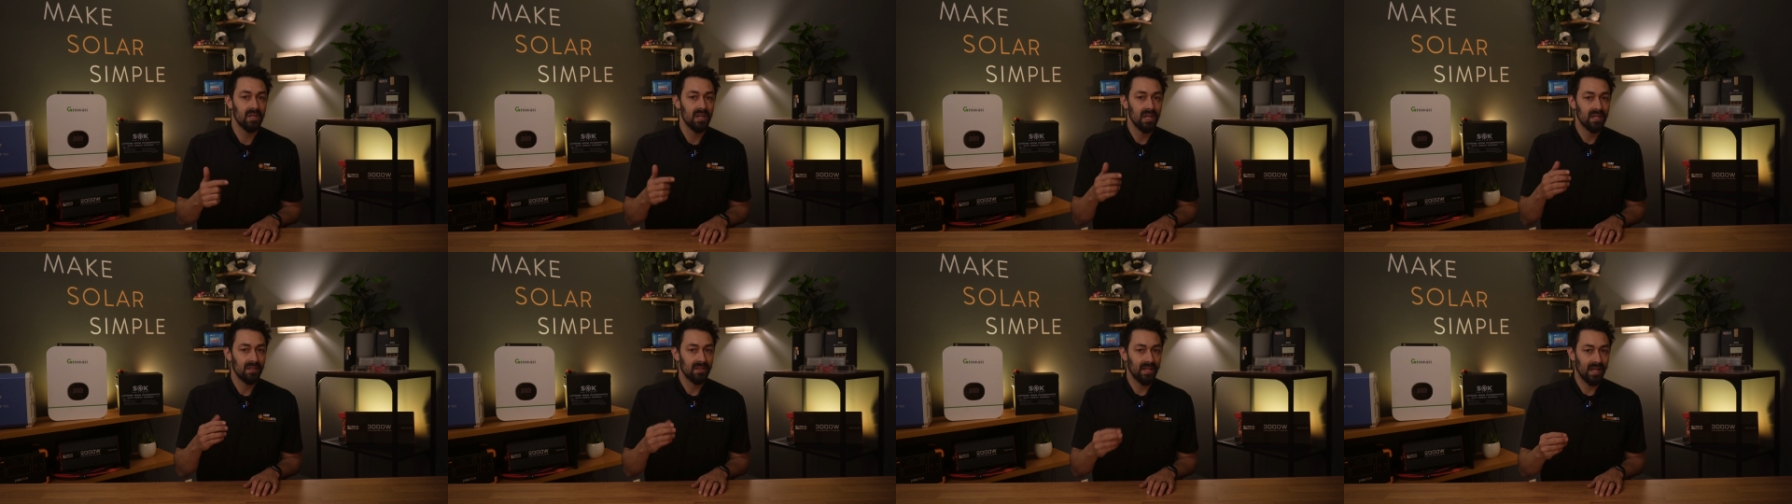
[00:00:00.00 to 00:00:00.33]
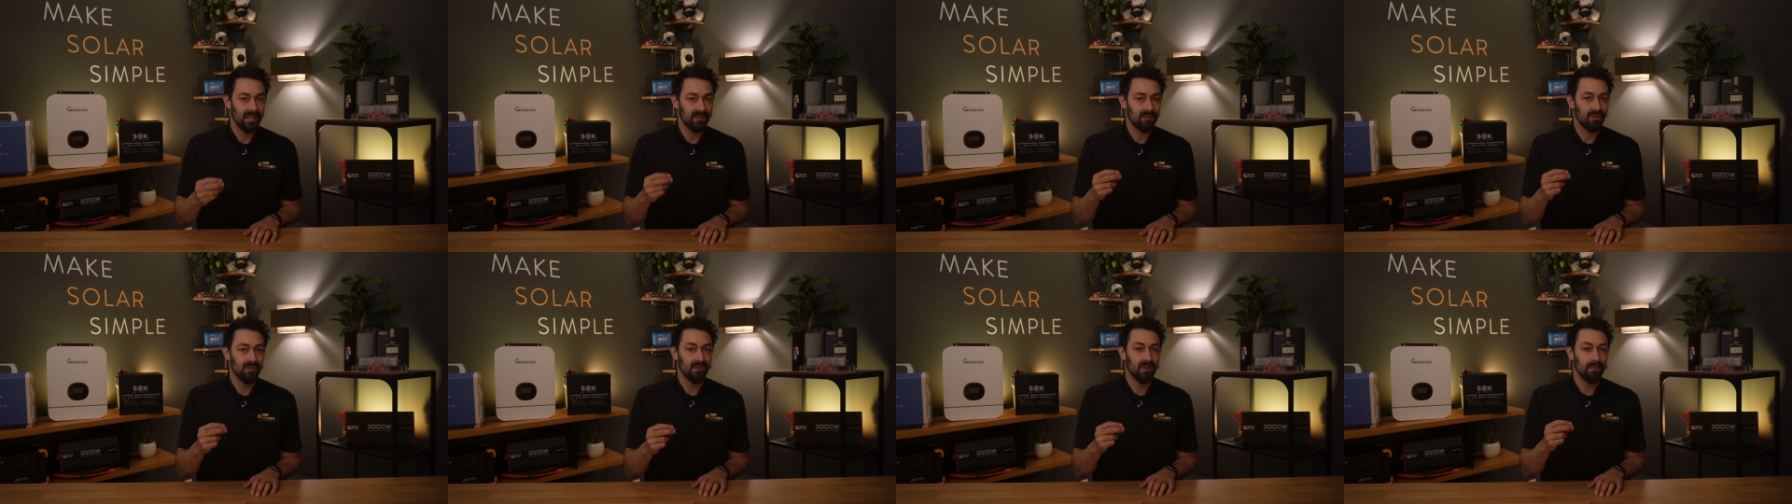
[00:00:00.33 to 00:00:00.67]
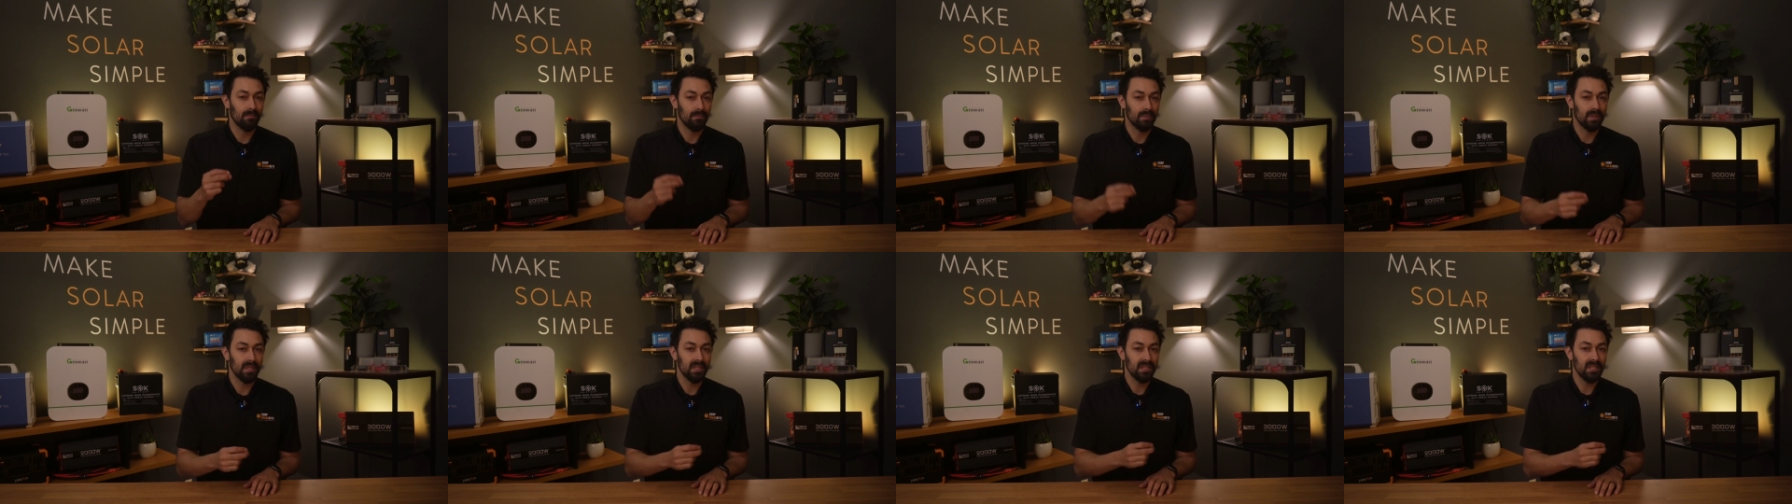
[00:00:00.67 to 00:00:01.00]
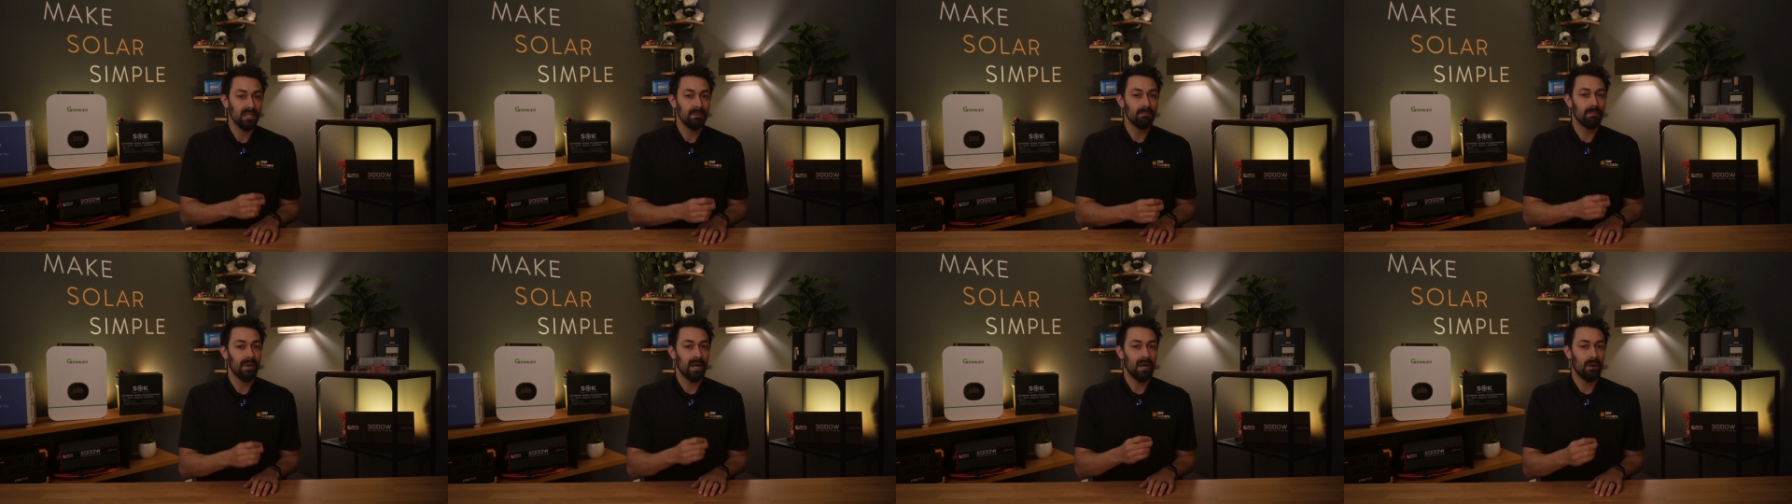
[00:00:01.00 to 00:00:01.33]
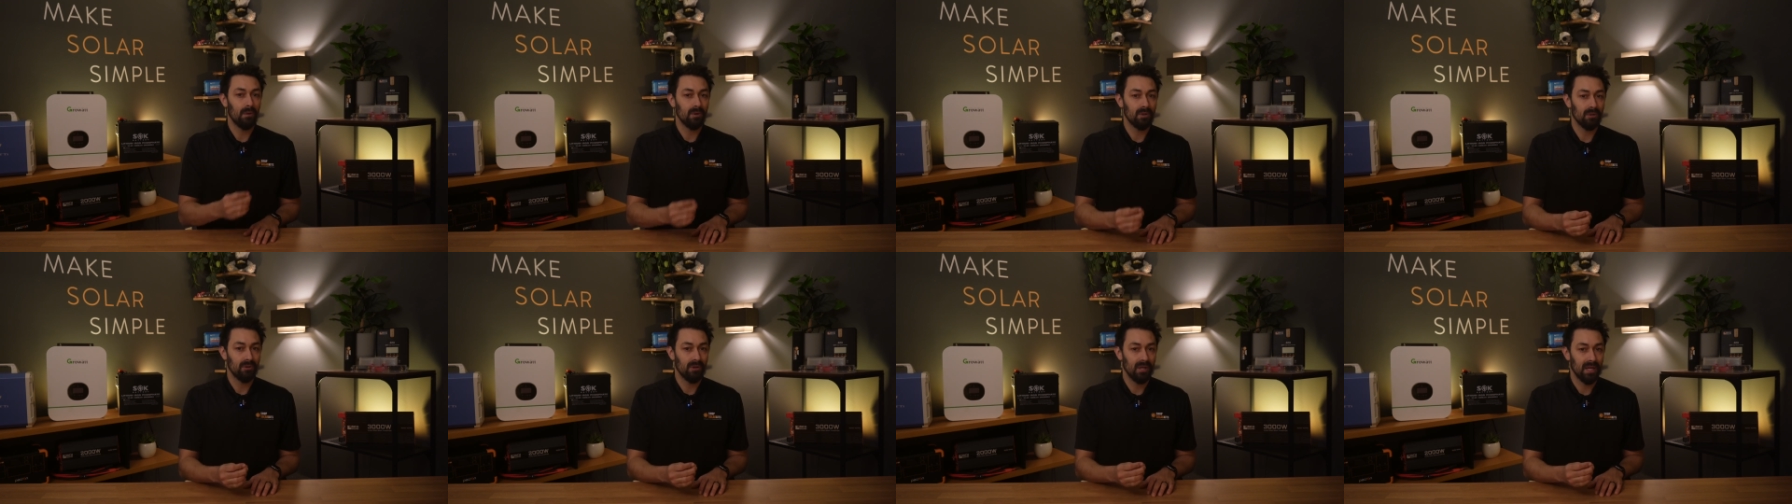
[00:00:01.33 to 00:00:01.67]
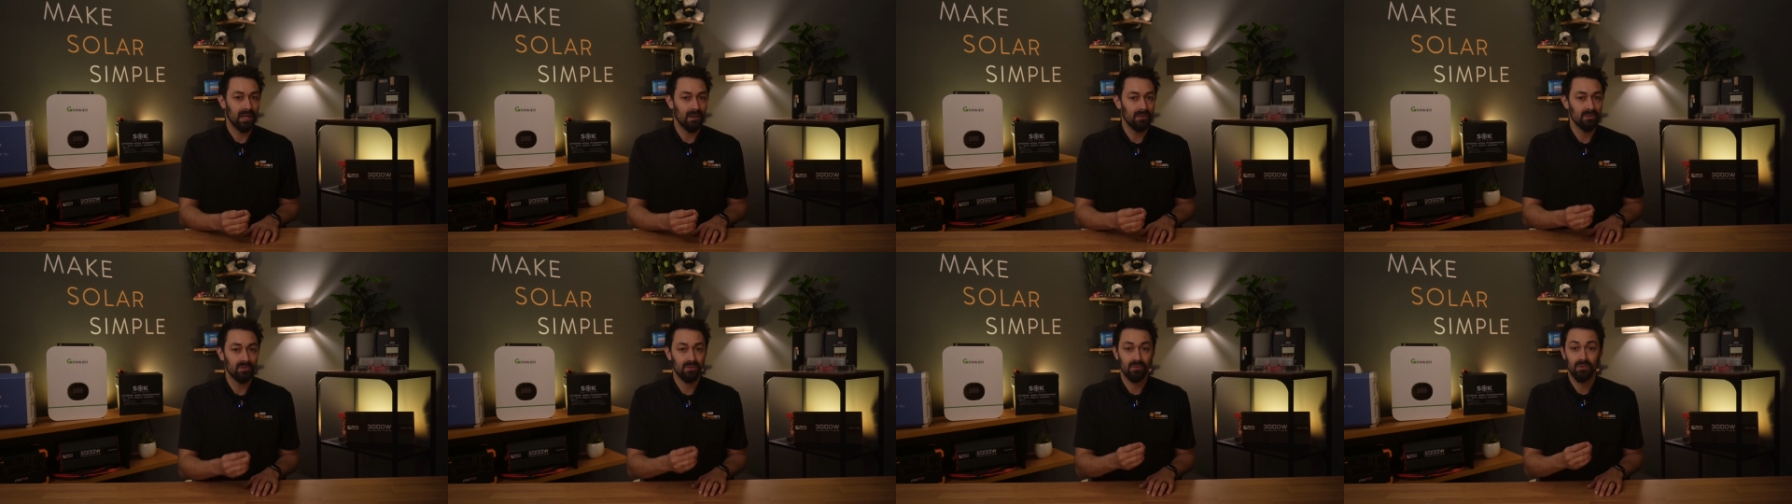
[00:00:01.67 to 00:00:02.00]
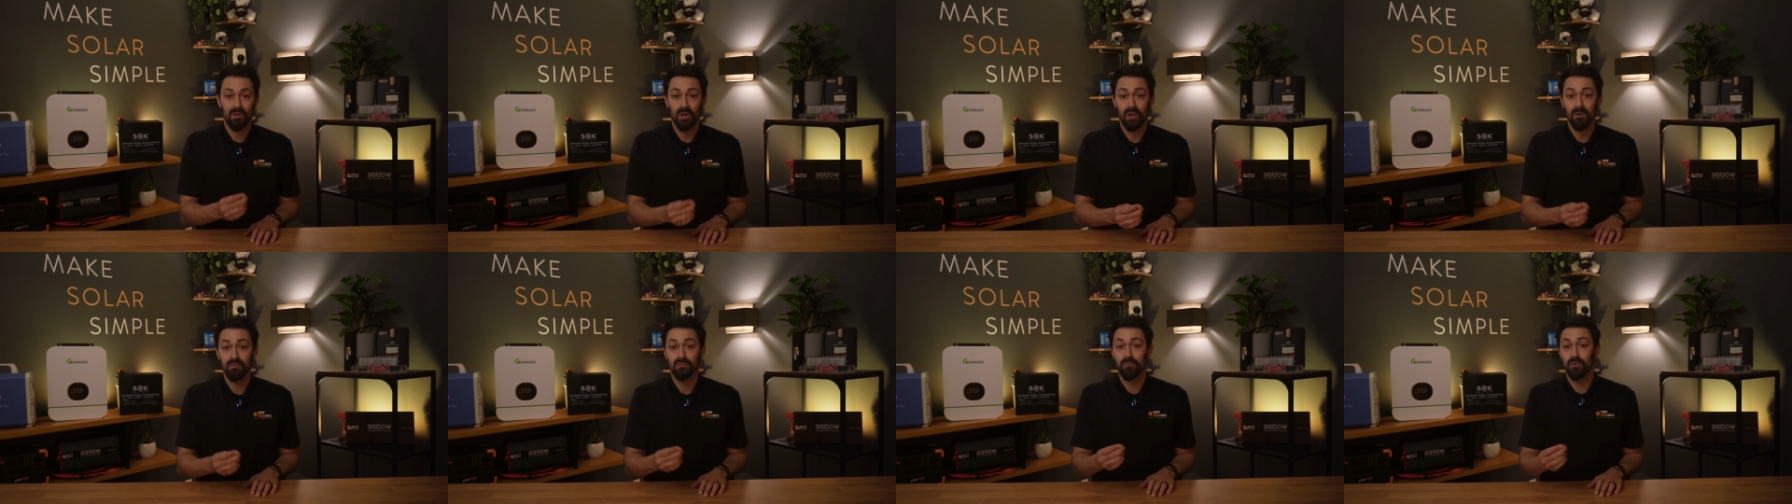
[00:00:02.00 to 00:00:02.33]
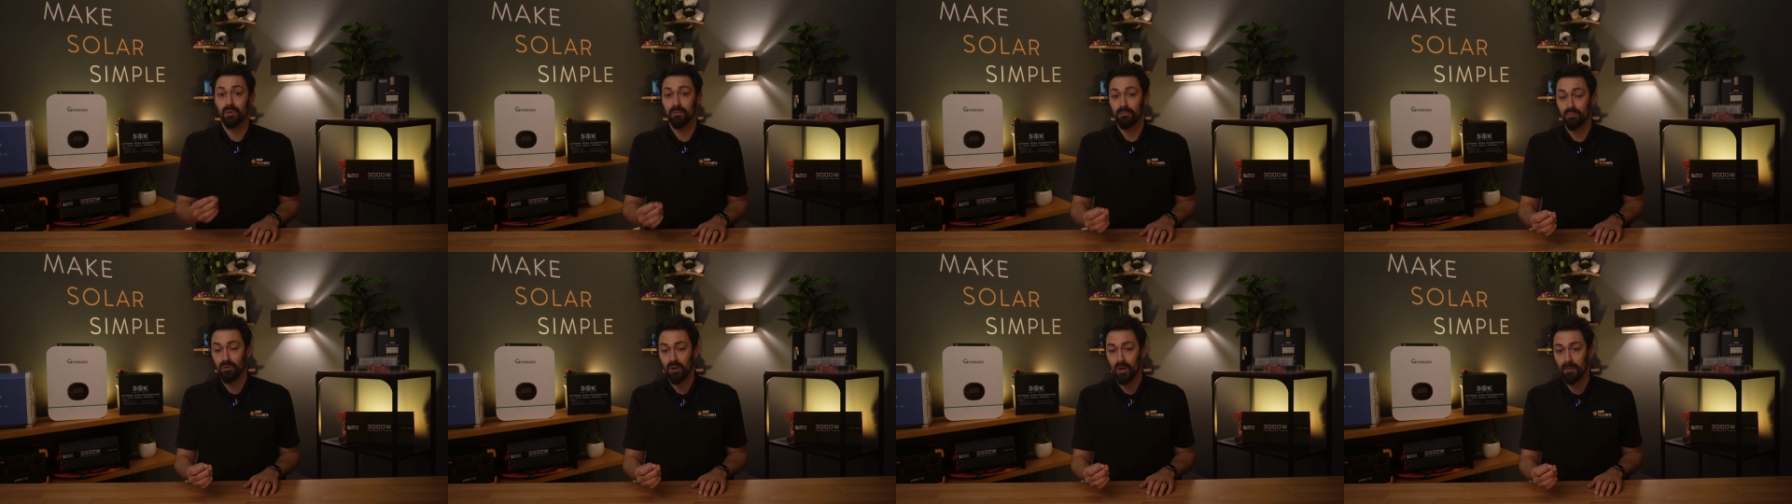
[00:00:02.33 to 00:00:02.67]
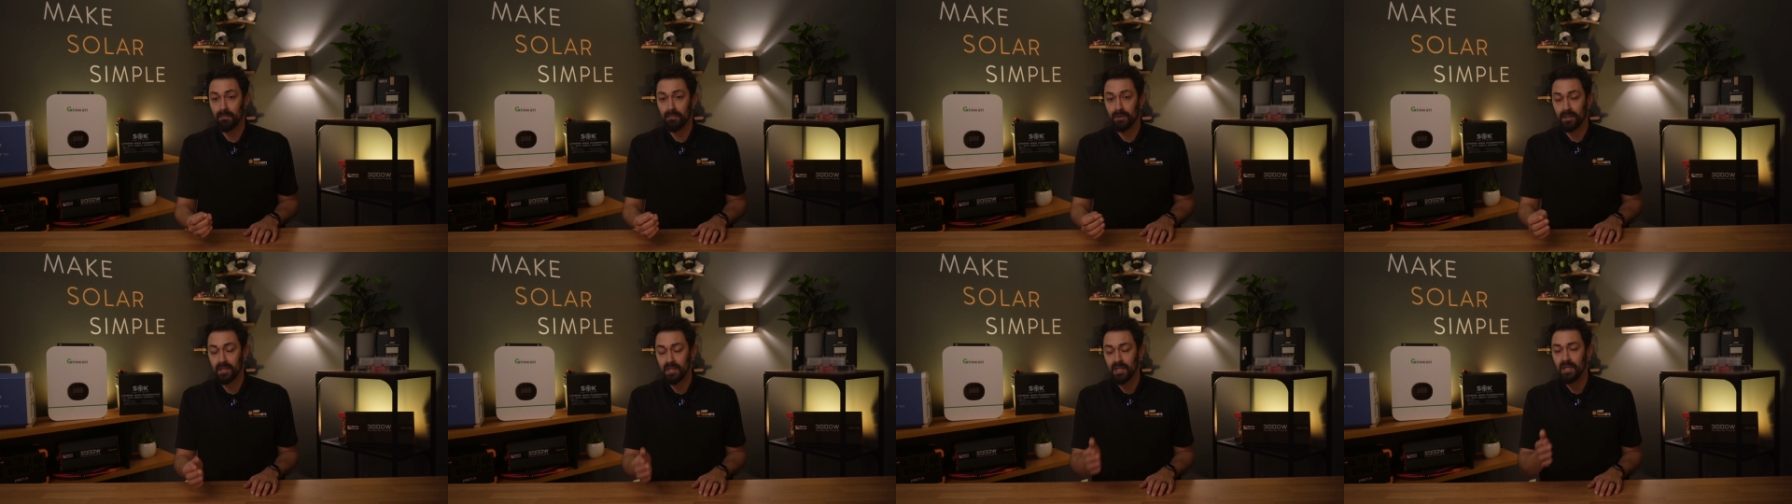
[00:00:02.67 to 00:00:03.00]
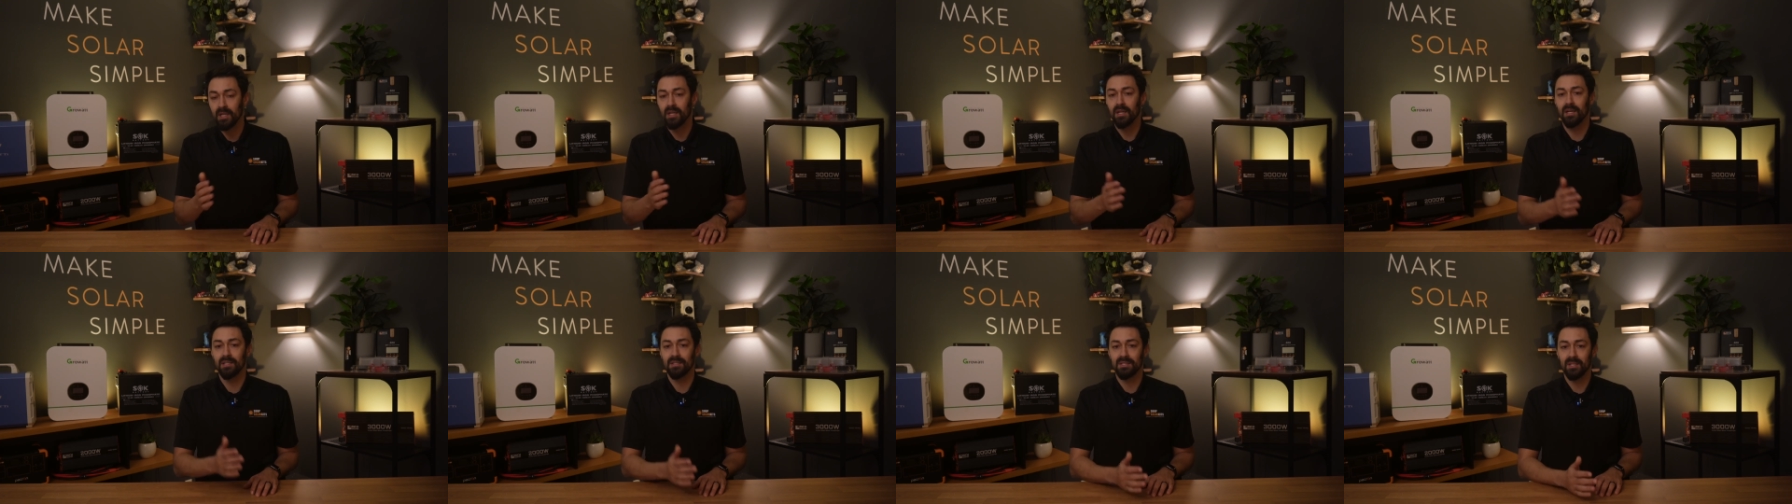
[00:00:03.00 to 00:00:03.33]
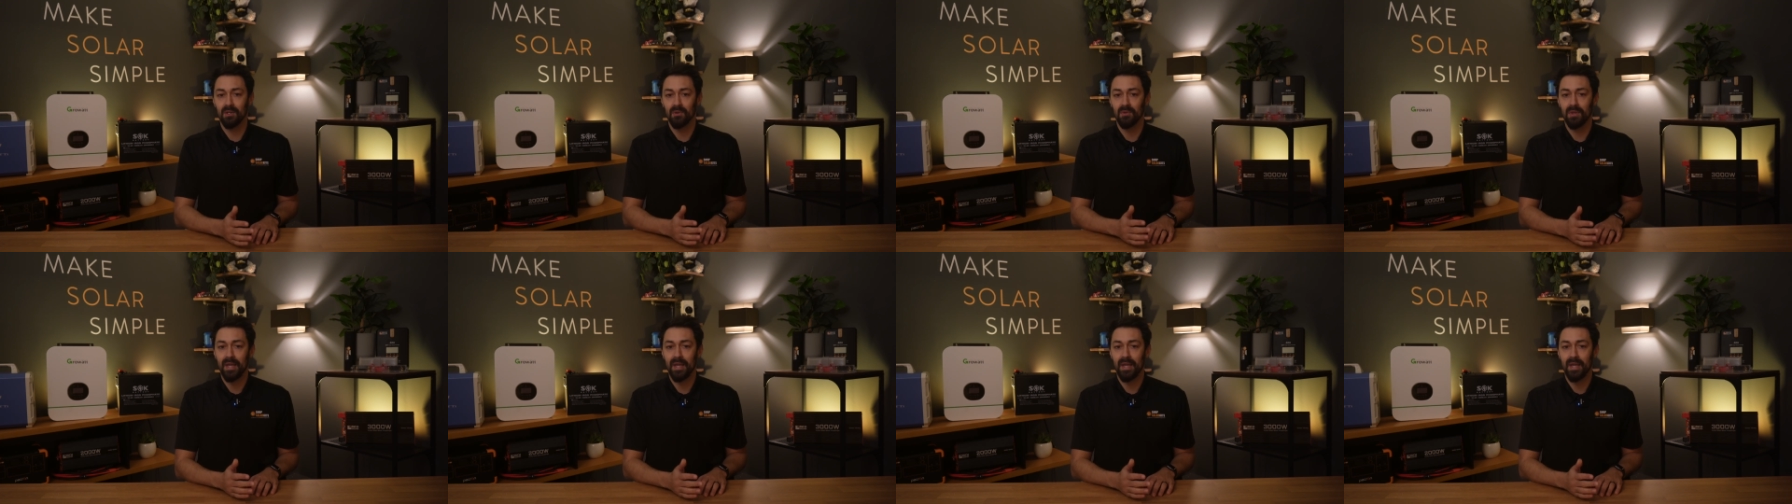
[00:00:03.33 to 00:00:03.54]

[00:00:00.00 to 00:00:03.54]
that could completely power your house or off-grid property until